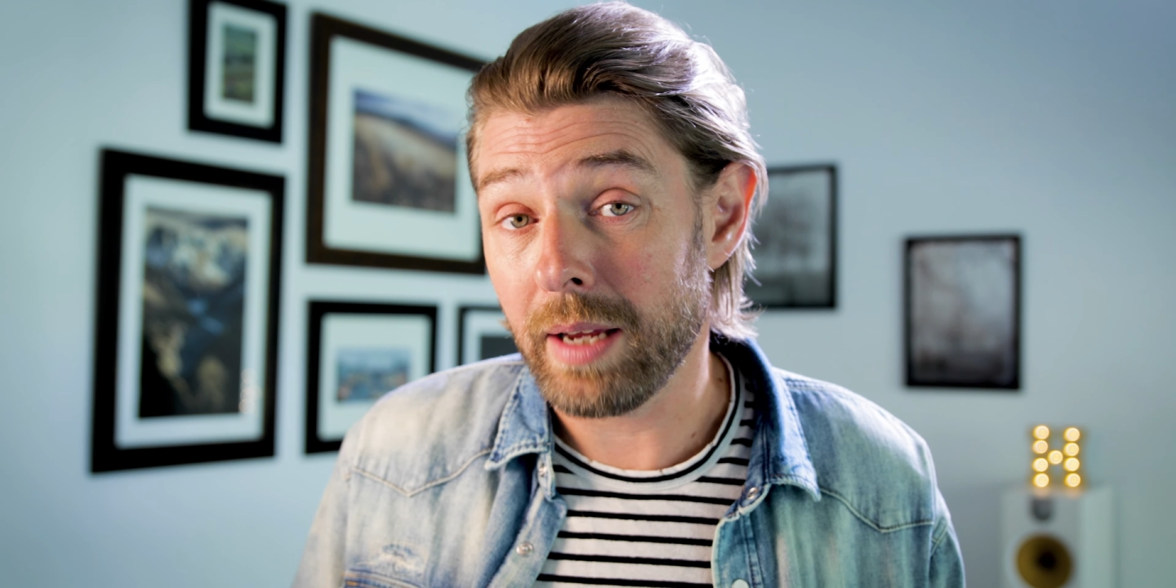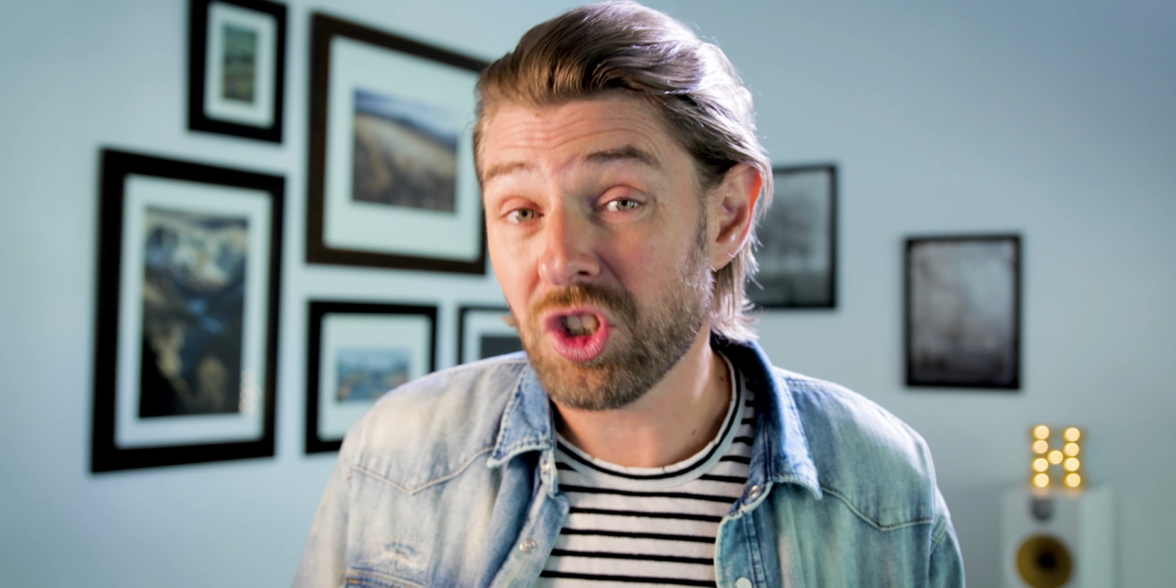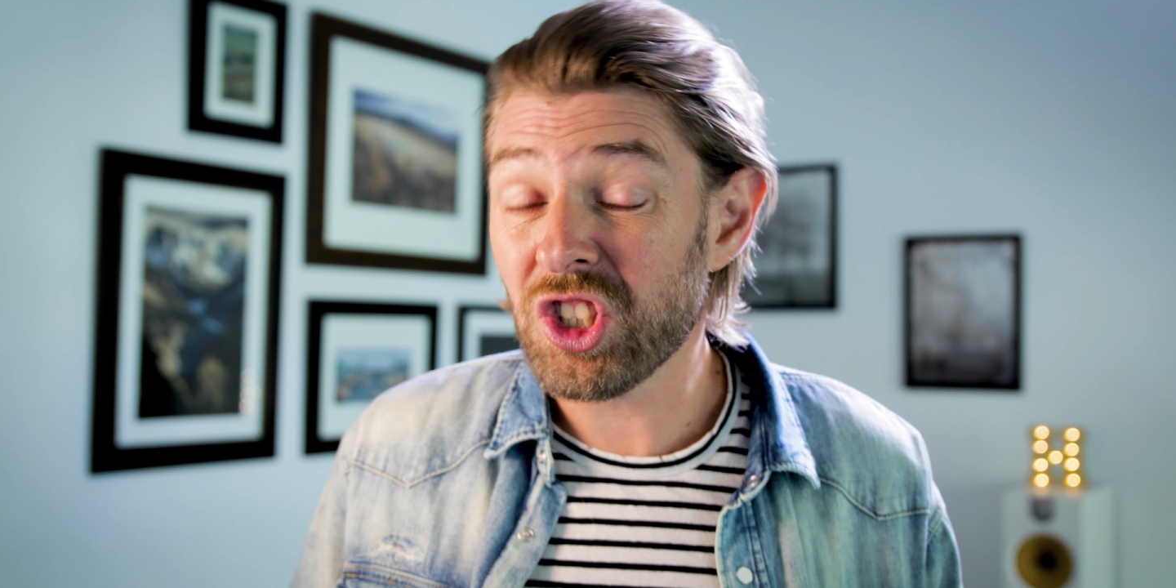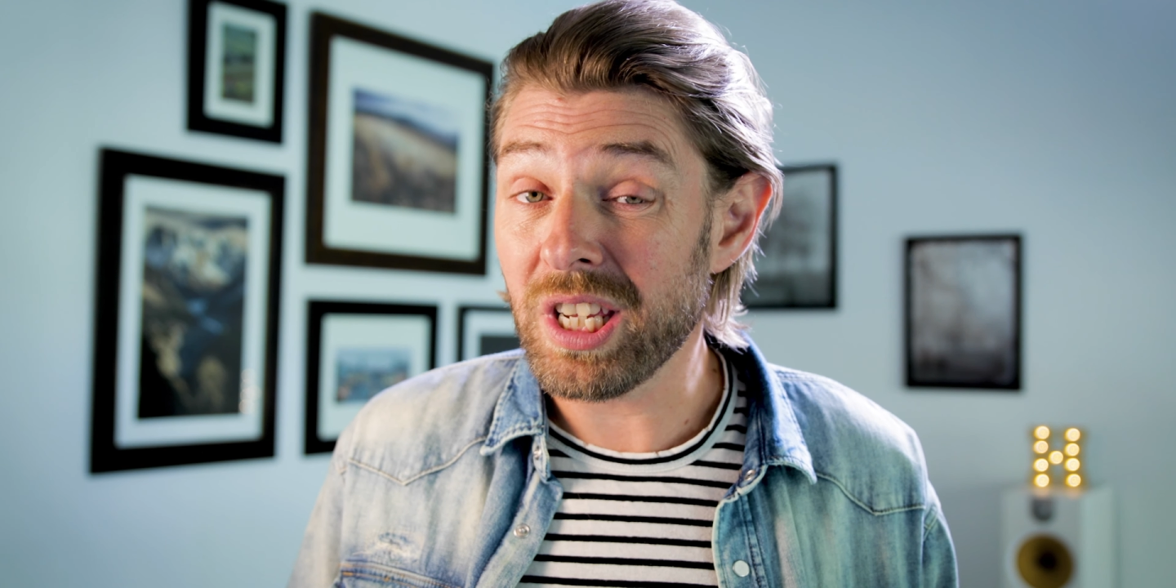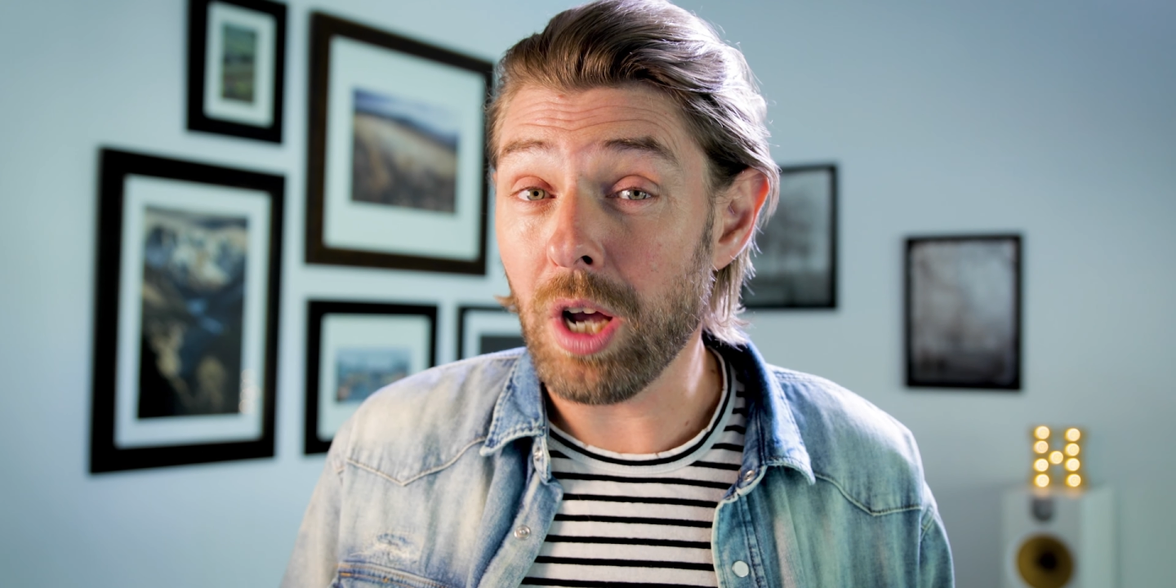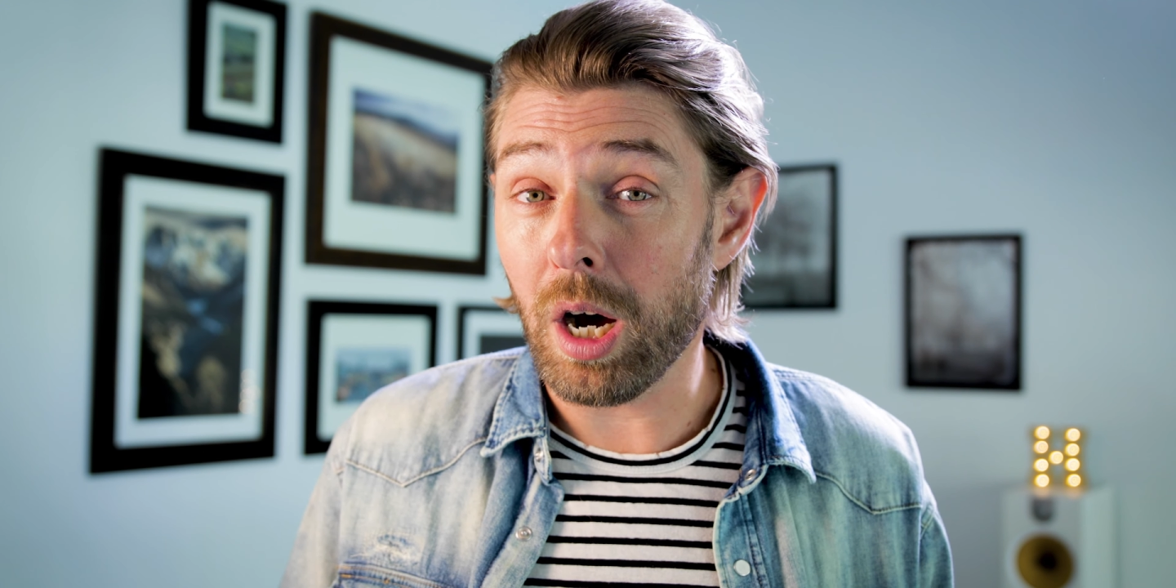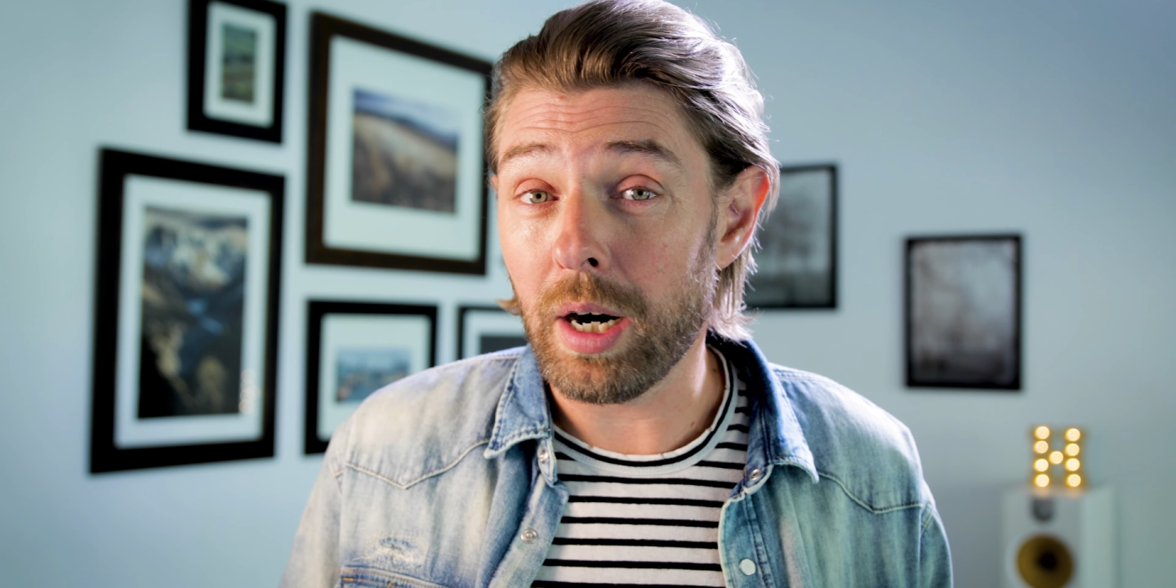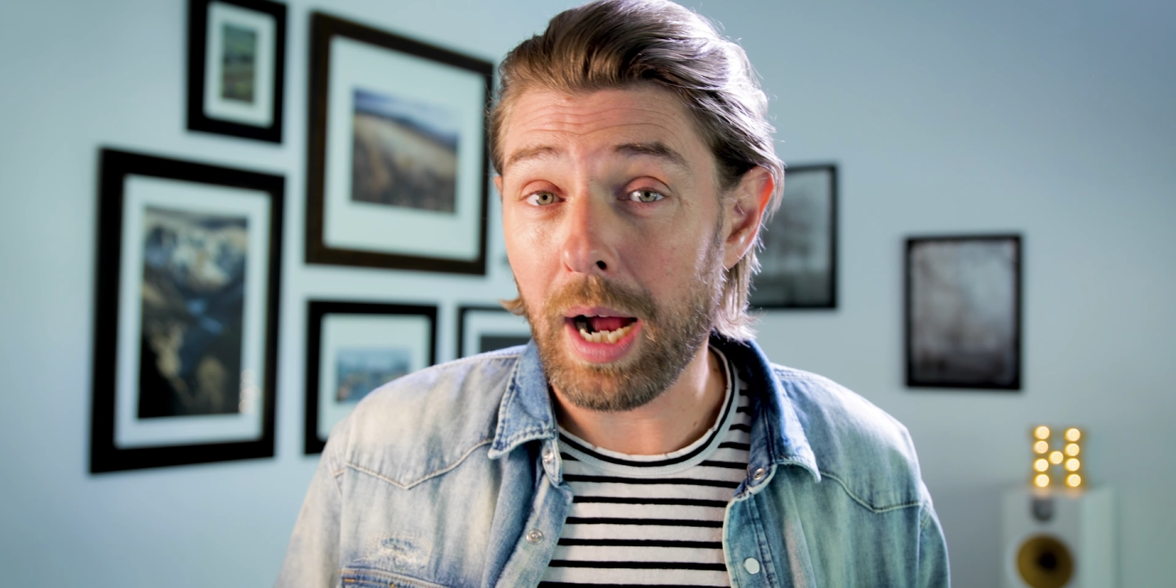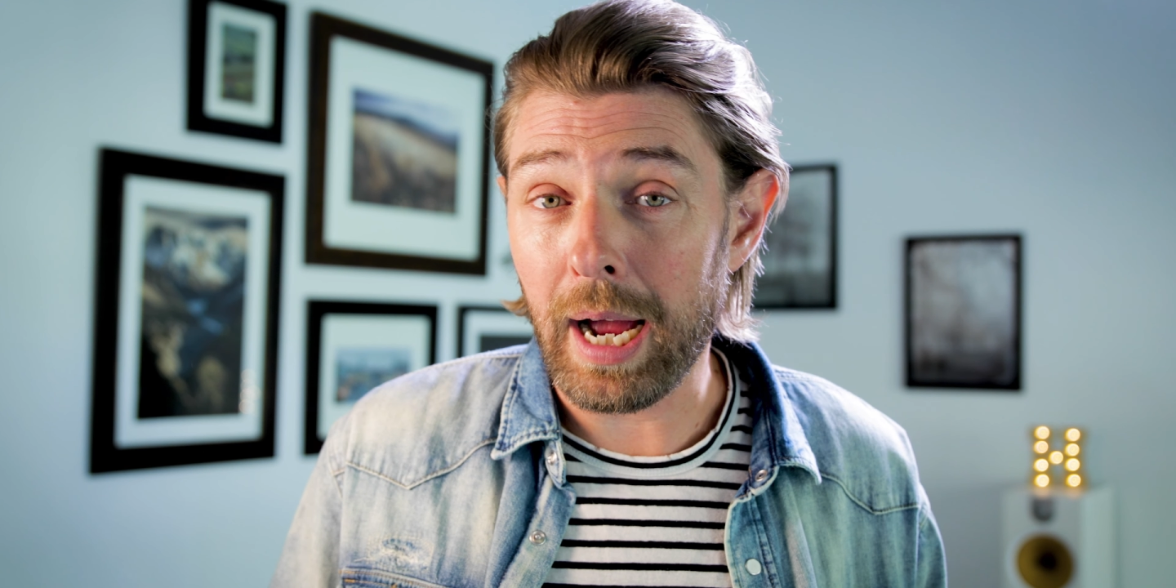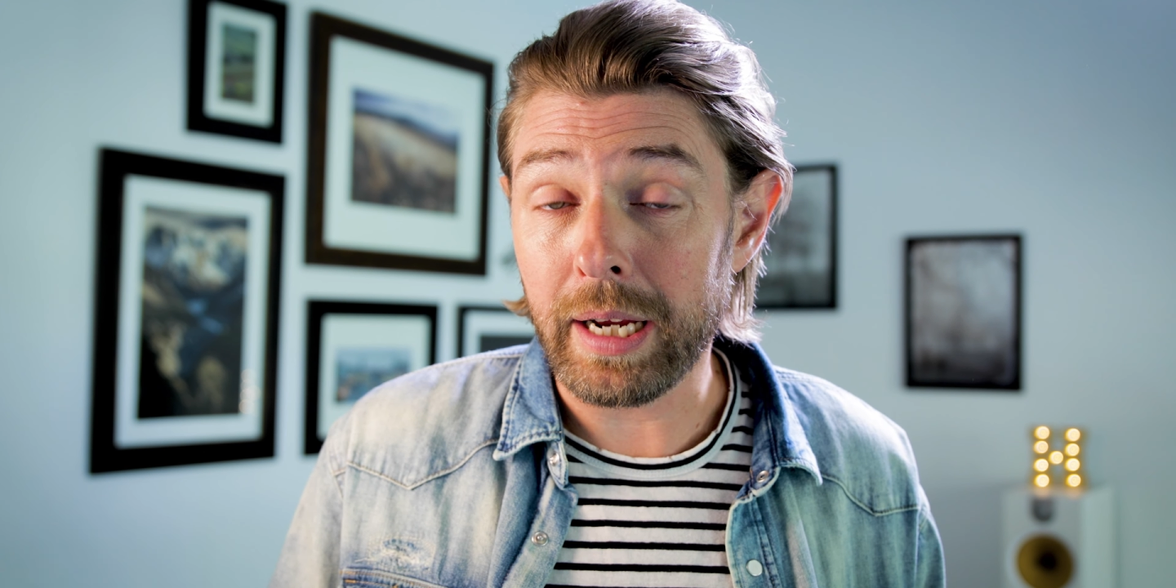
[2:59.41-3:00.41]

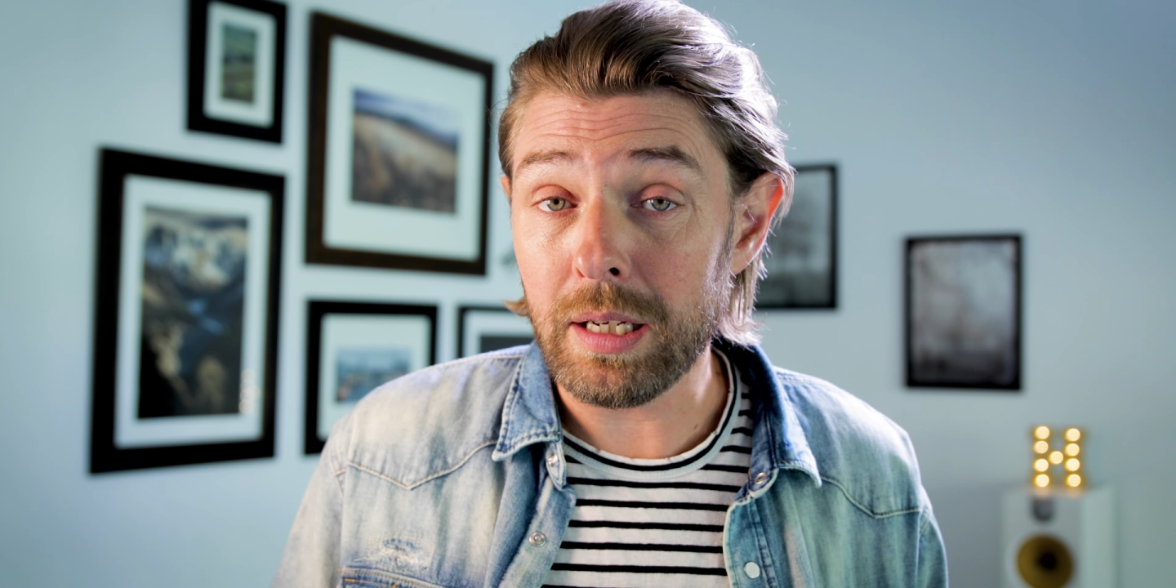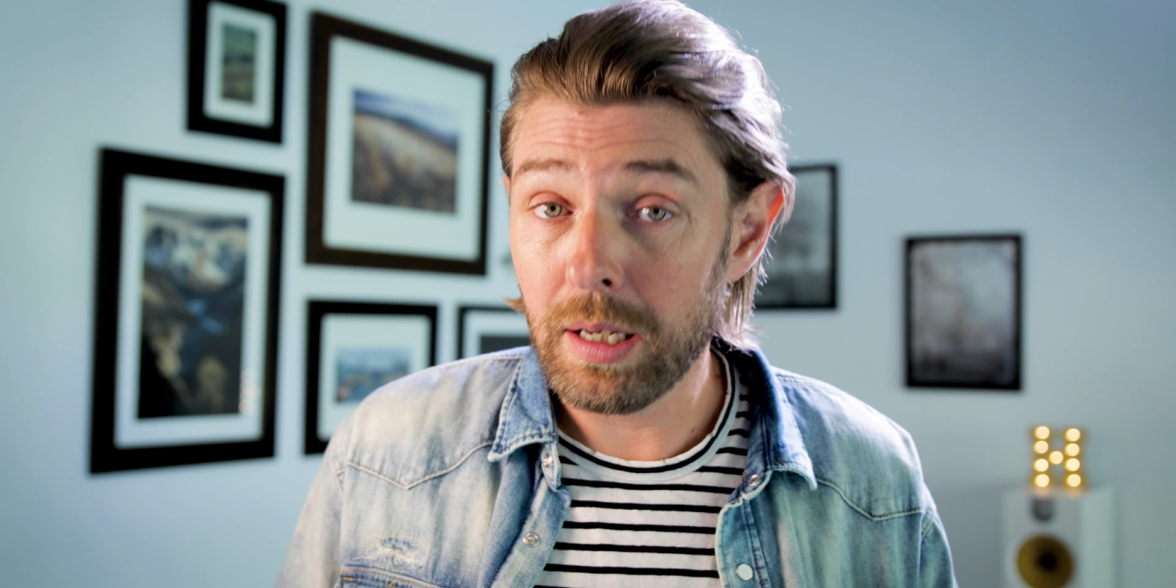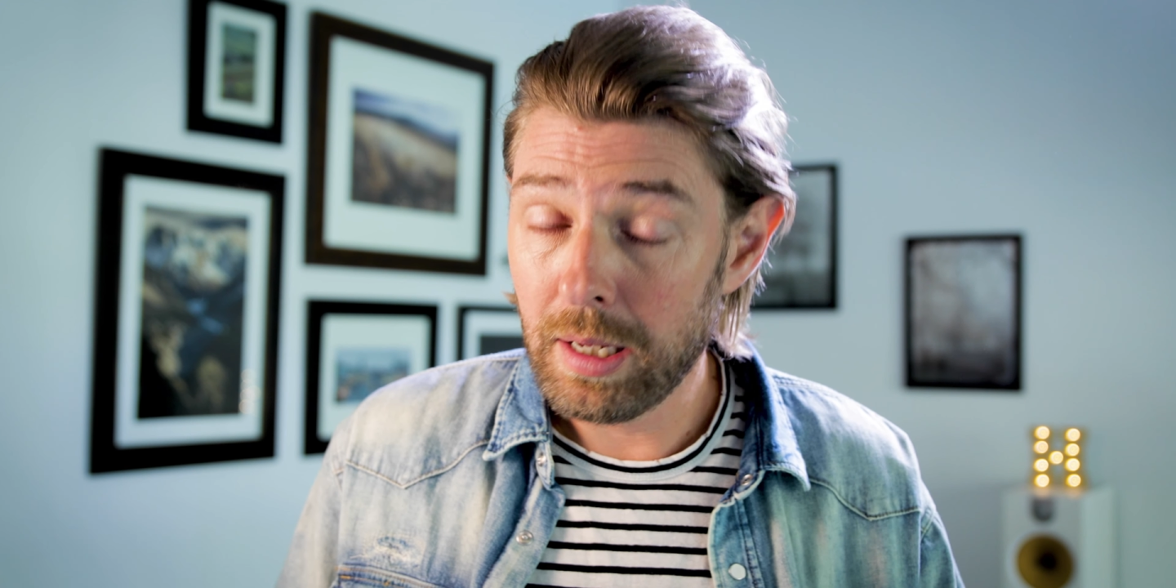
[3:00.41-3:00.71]
CRI.